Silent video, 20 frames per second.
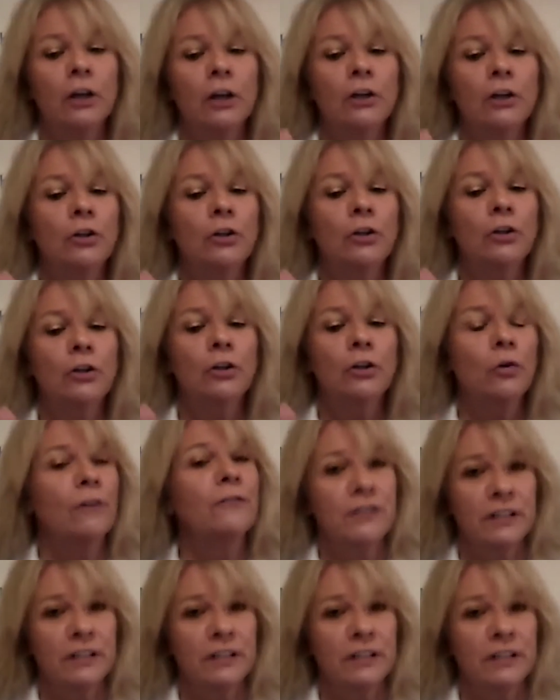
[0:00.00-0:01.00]
your
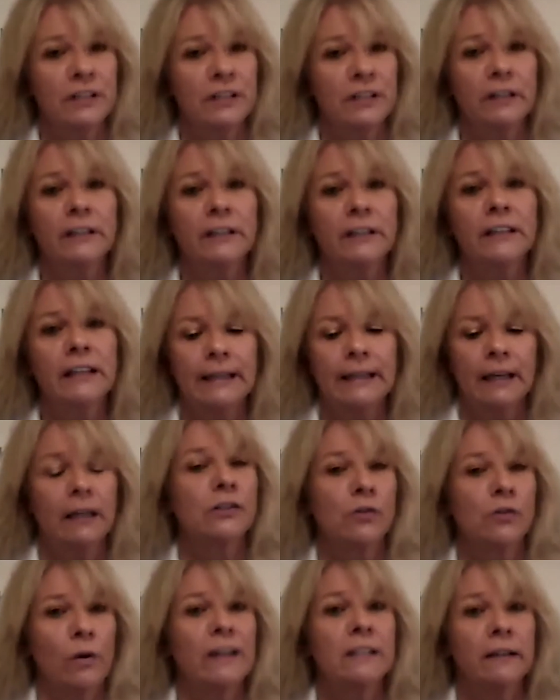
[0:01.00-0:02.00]
fertility
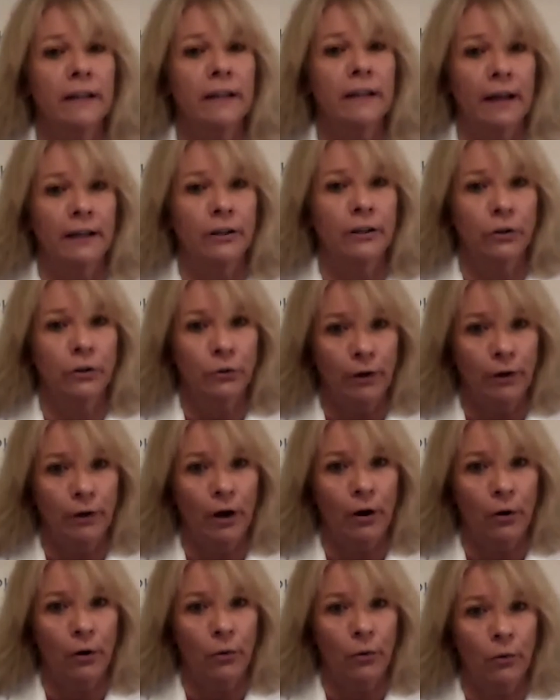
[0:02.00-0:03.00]
clinic is going to
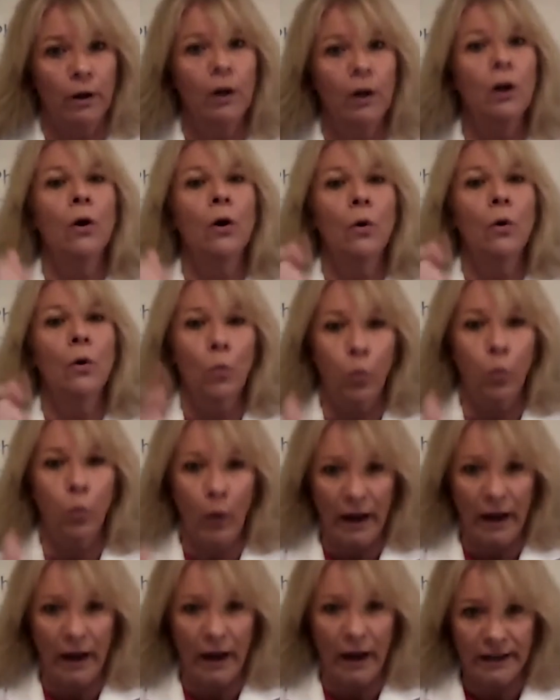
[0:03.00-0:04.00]
let you know
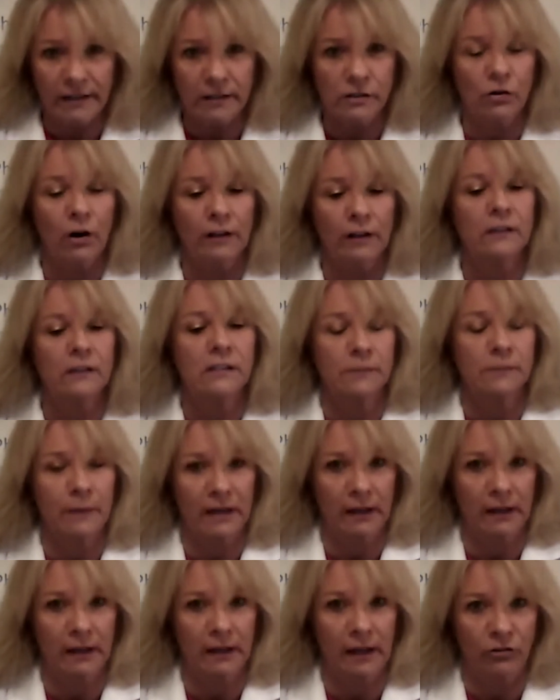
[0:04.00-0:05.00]
when to
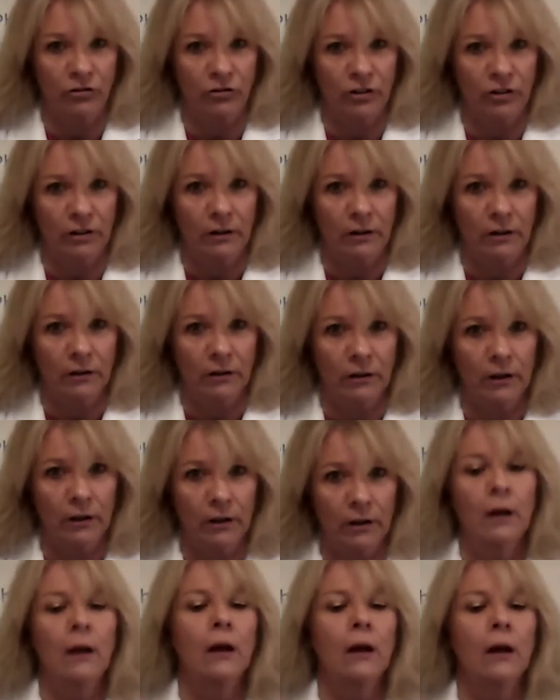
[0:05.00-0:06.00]
start this
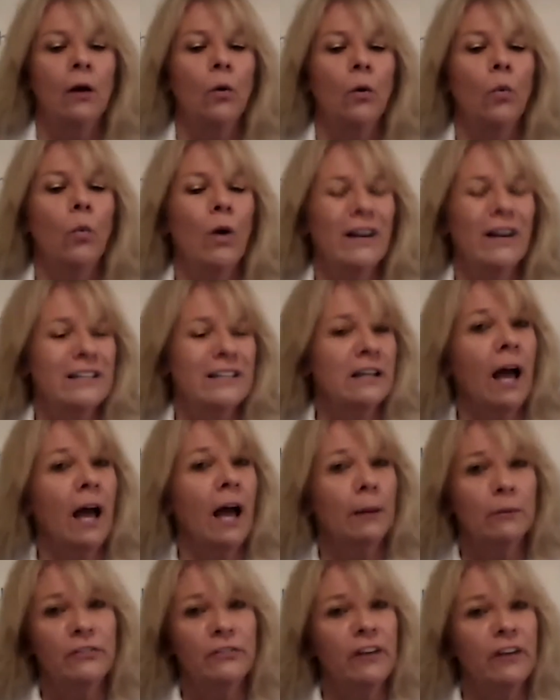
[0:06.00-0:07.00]
medication,
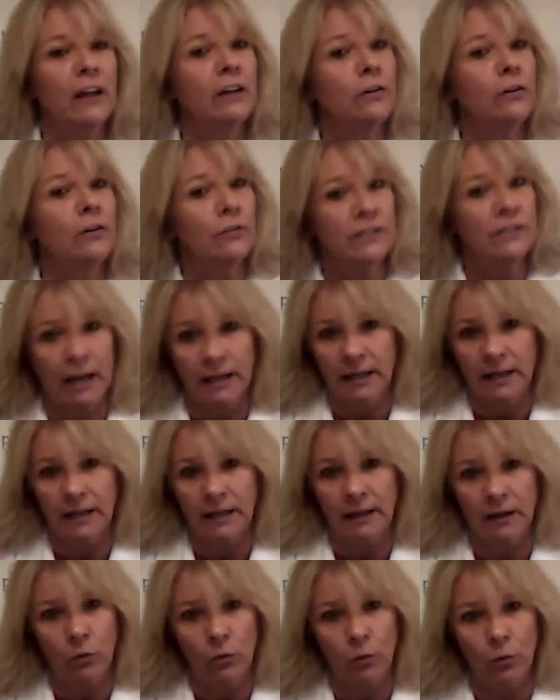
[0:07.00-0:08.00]
what time of day you're
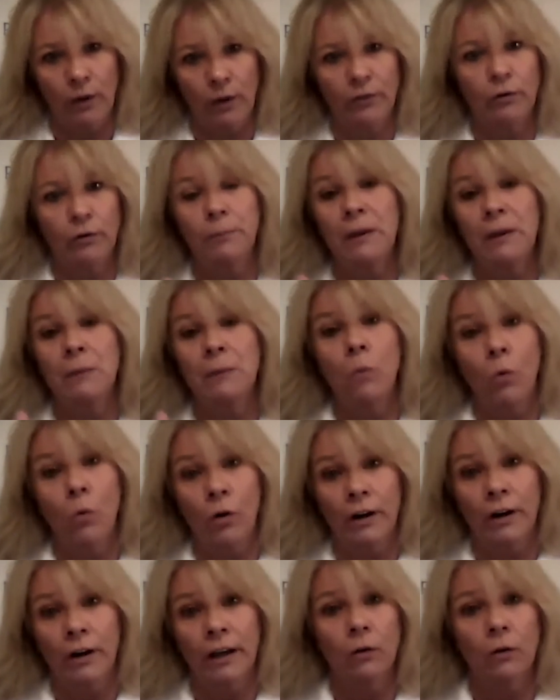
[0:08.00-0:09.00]
taking it, whether it
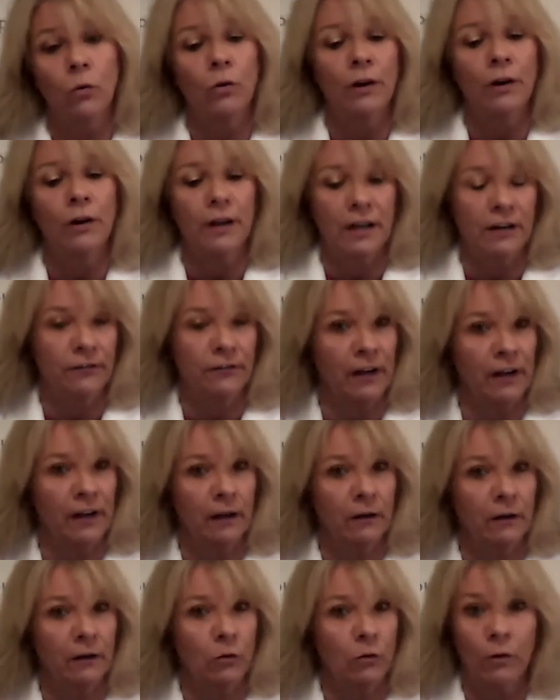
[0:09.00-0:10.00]
be morning or
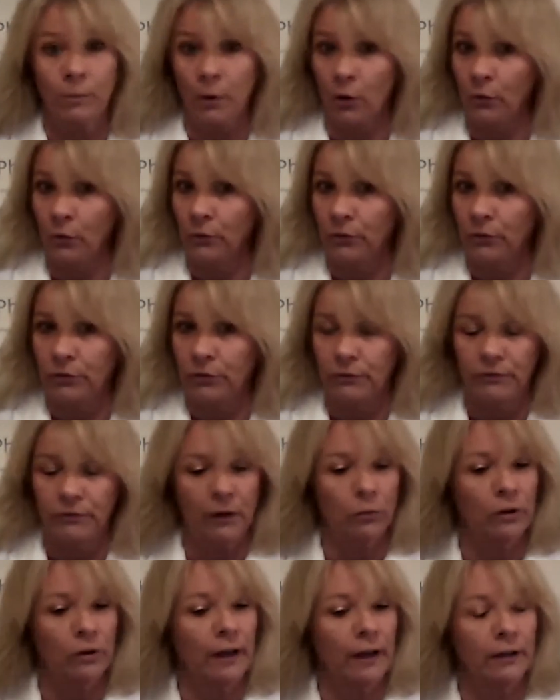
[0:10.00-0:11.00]
evening or
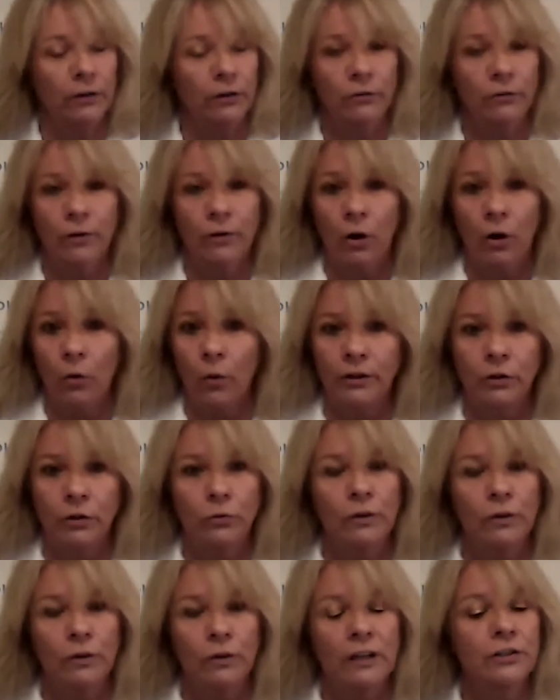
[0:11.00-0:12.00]
both. They will let you
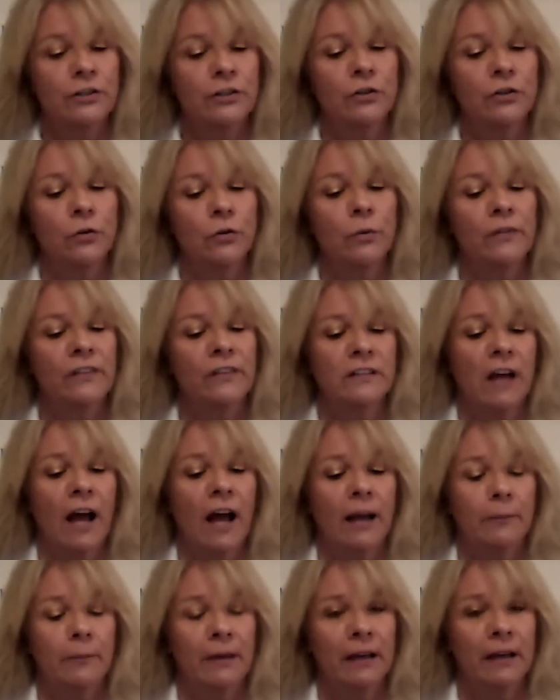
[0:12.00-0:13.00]
know what you need to do
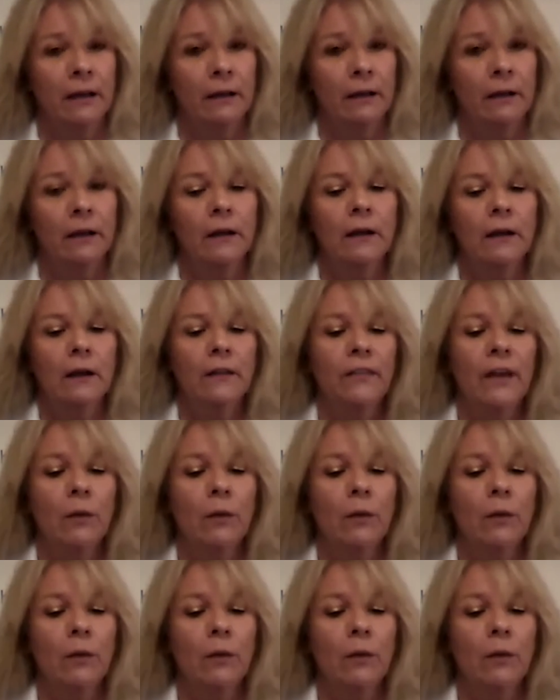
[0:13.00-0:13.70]
with the timing.